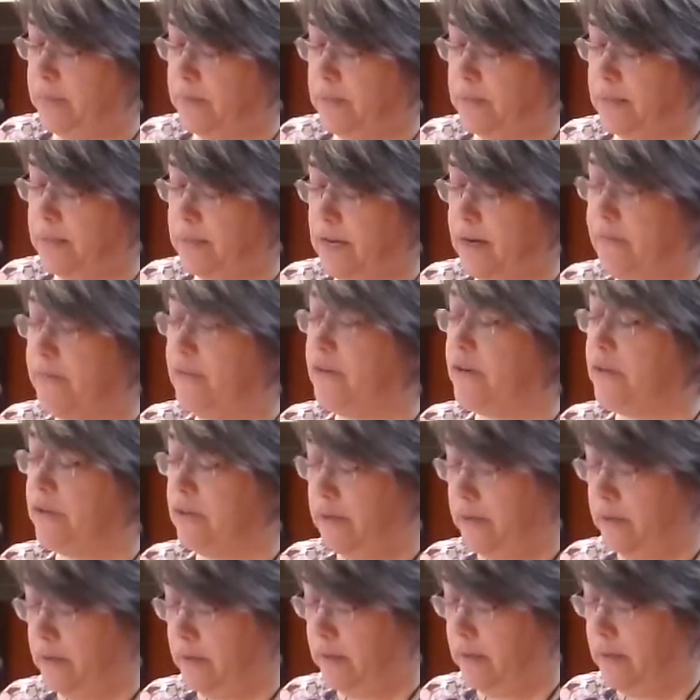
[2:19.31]
discovered
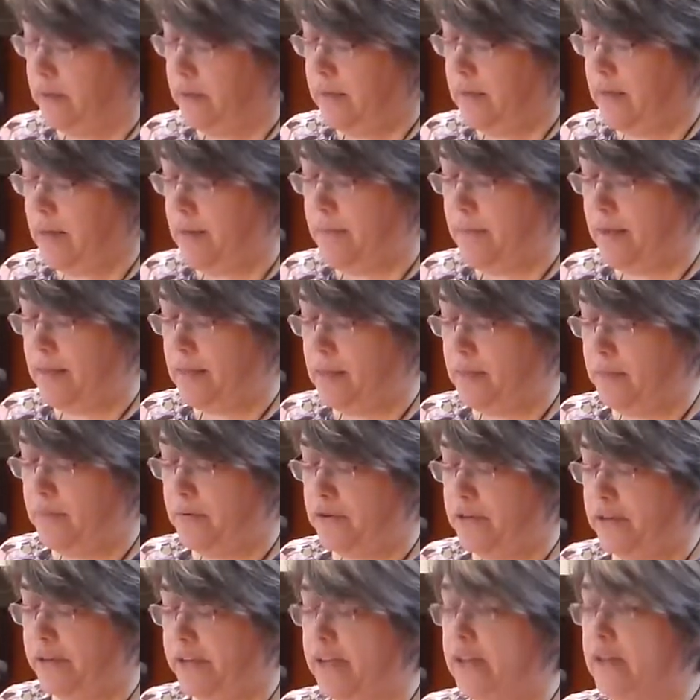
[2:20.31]
amid the
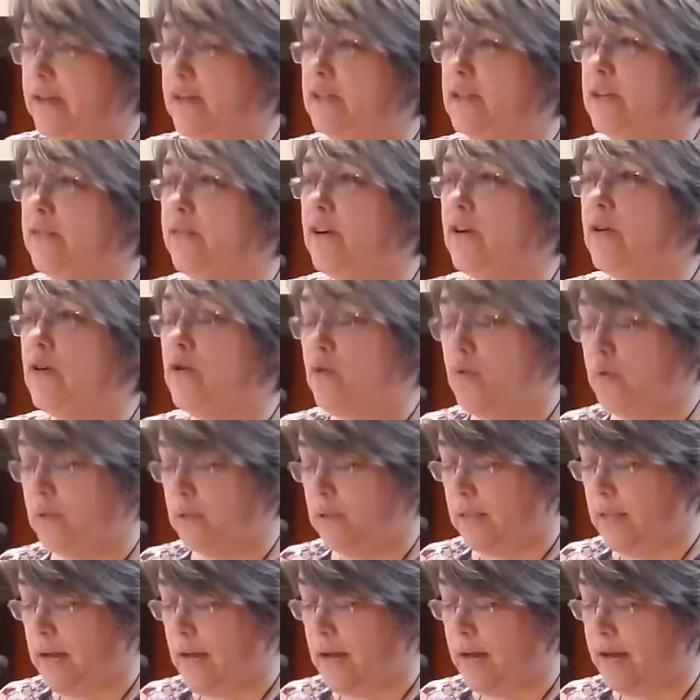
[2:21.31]
particulars of our
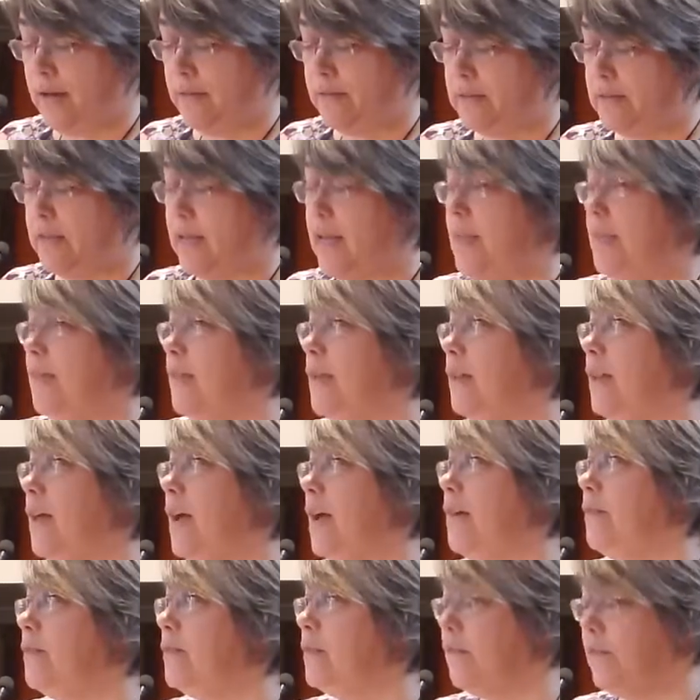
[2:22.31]
own lives and the
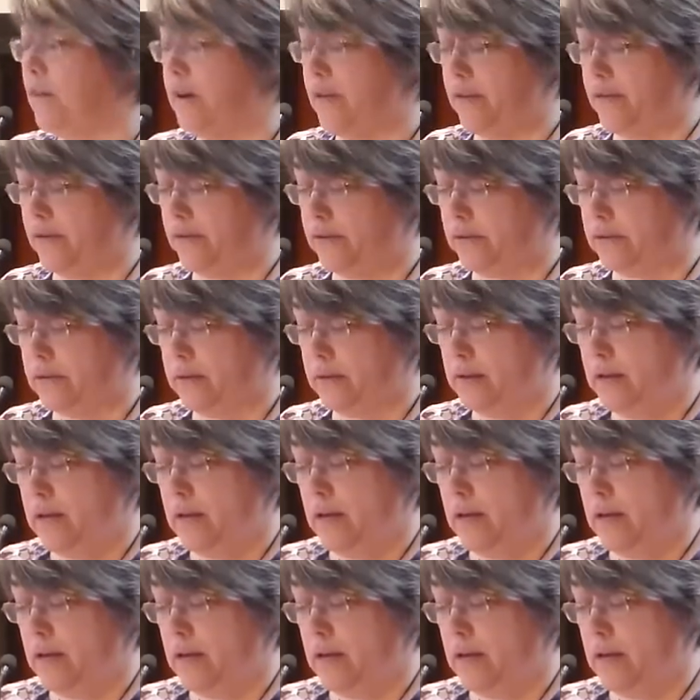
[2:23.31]
lives of others.